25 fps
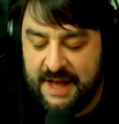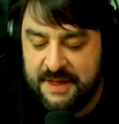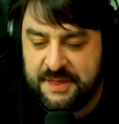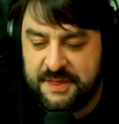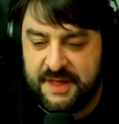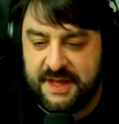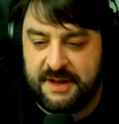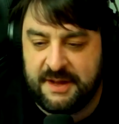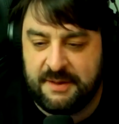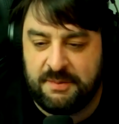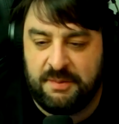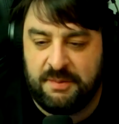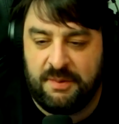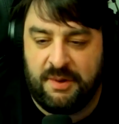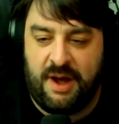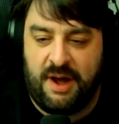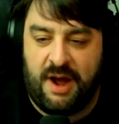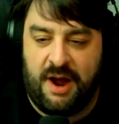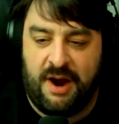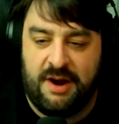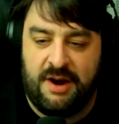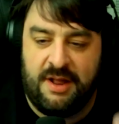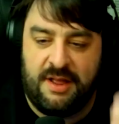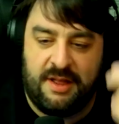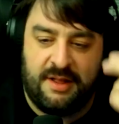think
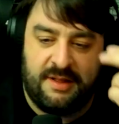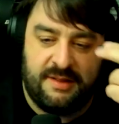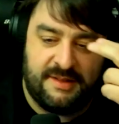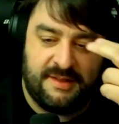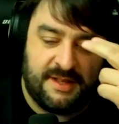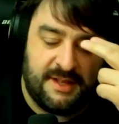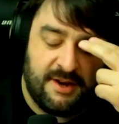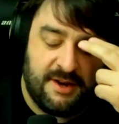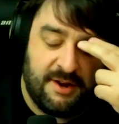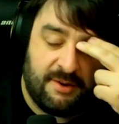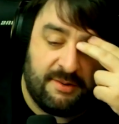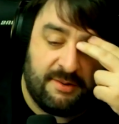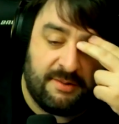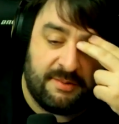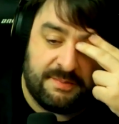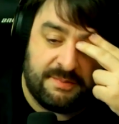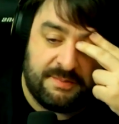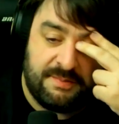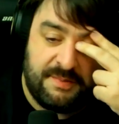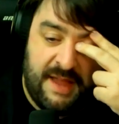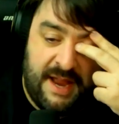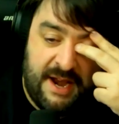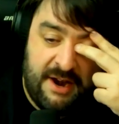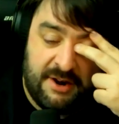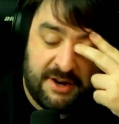our,
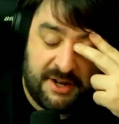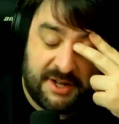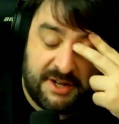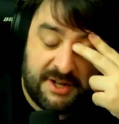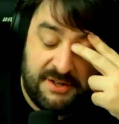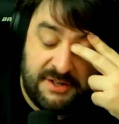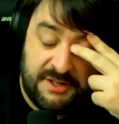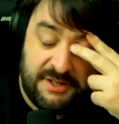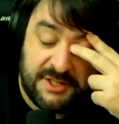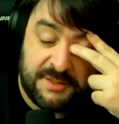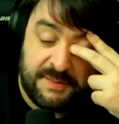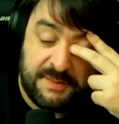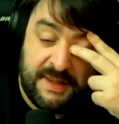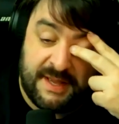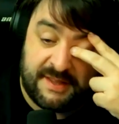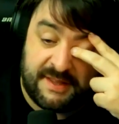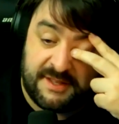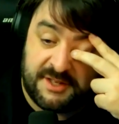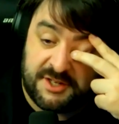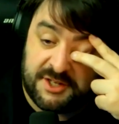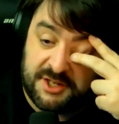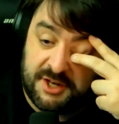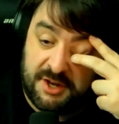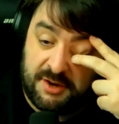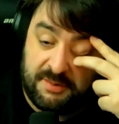Eric, who used to be on the
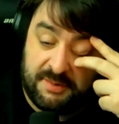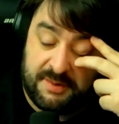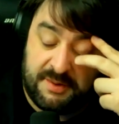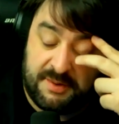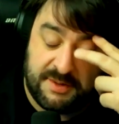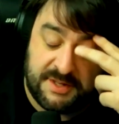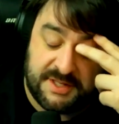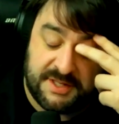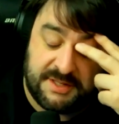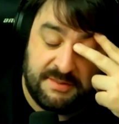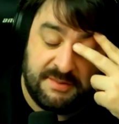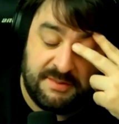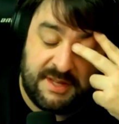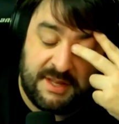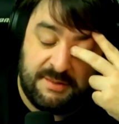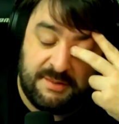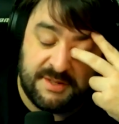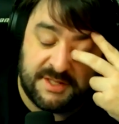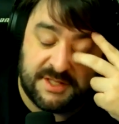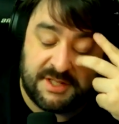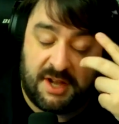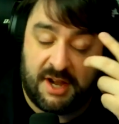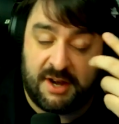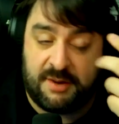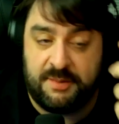show, he
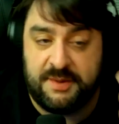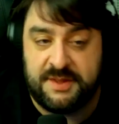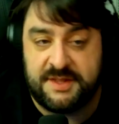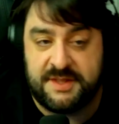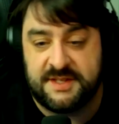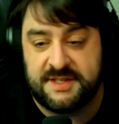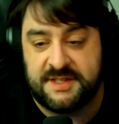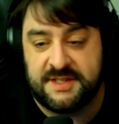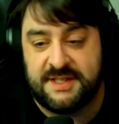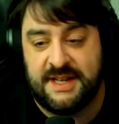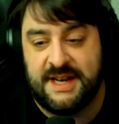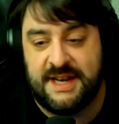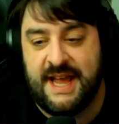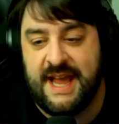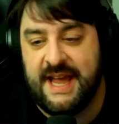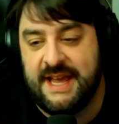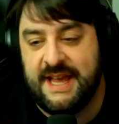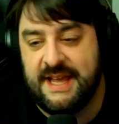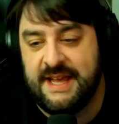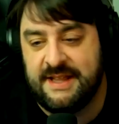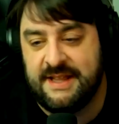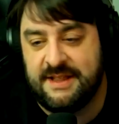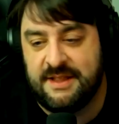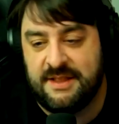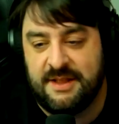was talking with us
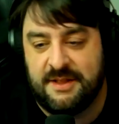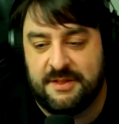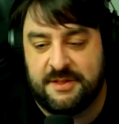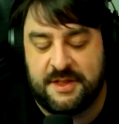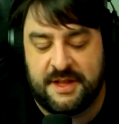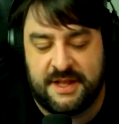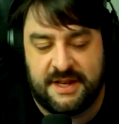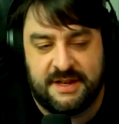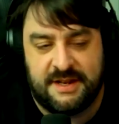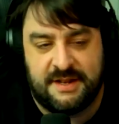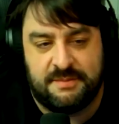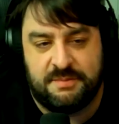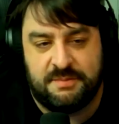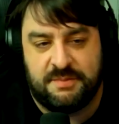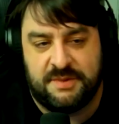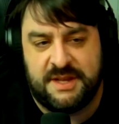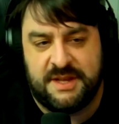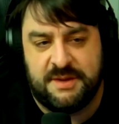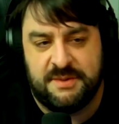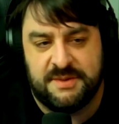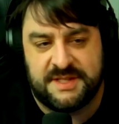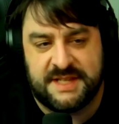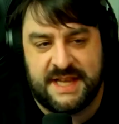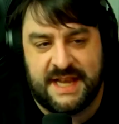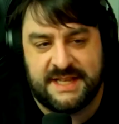today, and the thing what
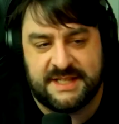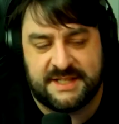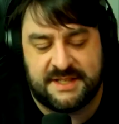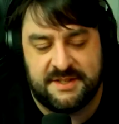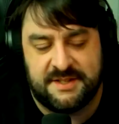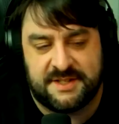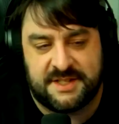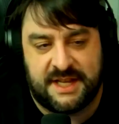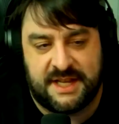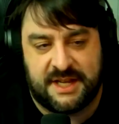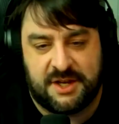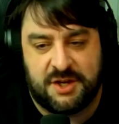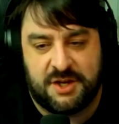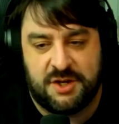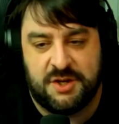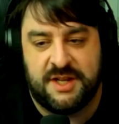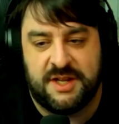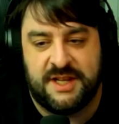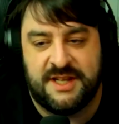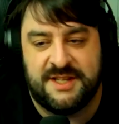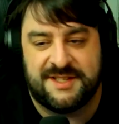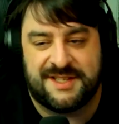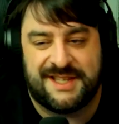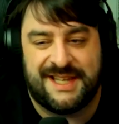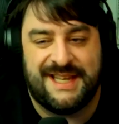he was asking is like, could
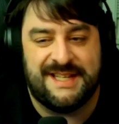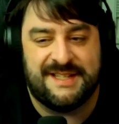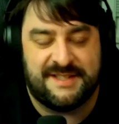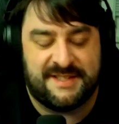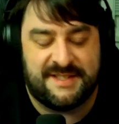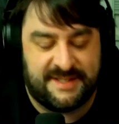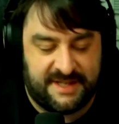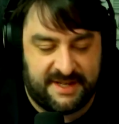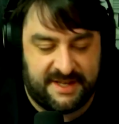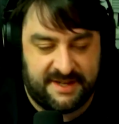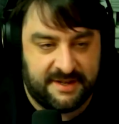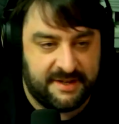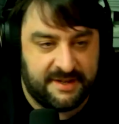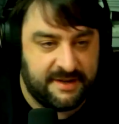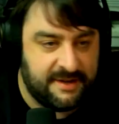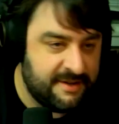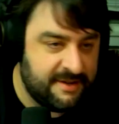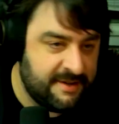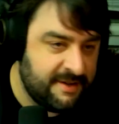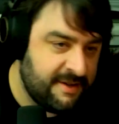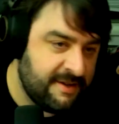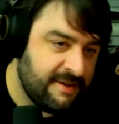his kid see it?